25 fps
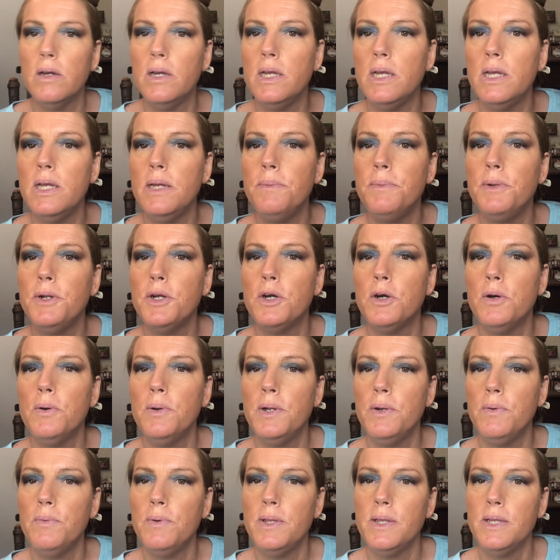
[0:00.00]
And I'm going to go
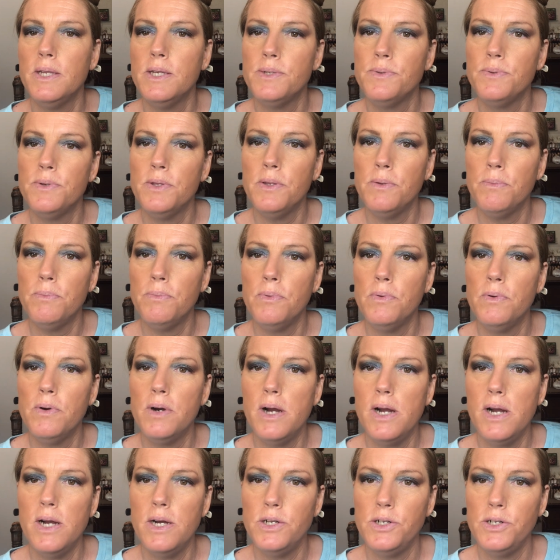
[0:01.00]
in with this with the
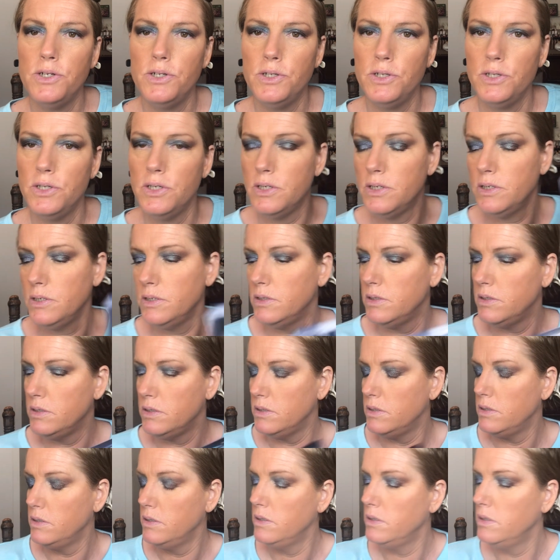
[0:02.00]
brush
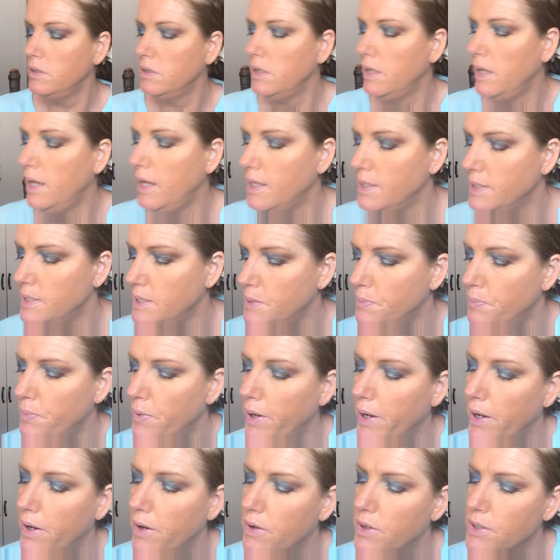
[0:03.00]
and spray
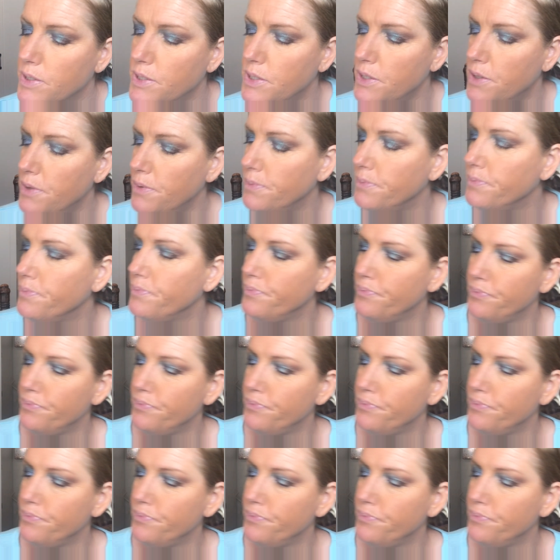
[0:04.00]
it also.